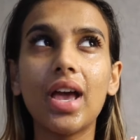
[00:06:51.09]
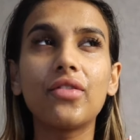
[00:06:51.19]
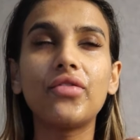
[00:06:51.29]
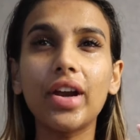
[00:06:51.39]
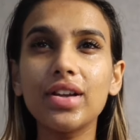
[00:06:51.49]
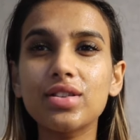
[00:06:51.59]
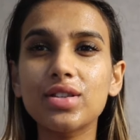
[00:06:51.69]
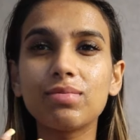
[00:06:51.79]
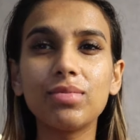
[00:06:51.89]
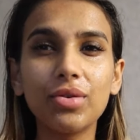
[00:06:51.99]
very
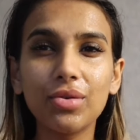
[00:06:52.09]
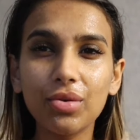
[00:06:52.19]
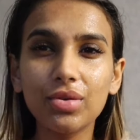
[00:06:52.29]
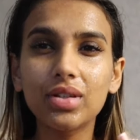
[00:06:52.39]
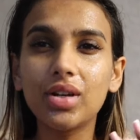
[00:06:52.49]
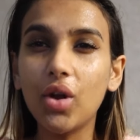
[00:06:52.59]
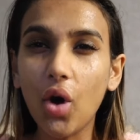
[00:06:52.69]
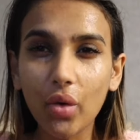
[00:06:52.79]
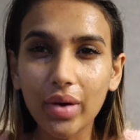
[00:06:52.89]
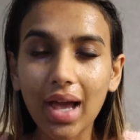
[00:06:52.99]
smooth,
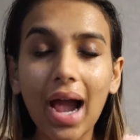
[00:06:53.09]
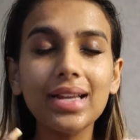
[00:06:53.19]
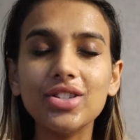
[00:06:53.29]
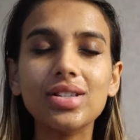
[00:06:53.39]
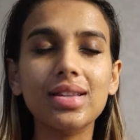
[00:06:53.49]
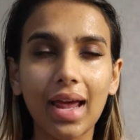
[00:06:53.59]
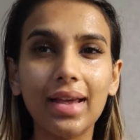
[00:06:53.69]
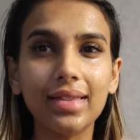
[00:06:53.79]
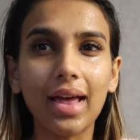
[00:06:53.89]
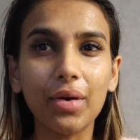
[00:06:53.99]
glowy. I just
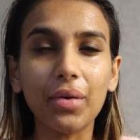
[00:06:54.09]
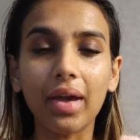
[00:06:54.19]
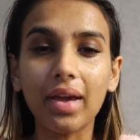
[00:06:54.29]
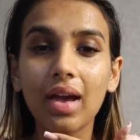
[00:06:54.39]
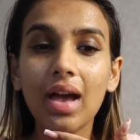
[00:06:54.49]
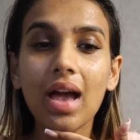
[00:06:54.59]
like that, okay?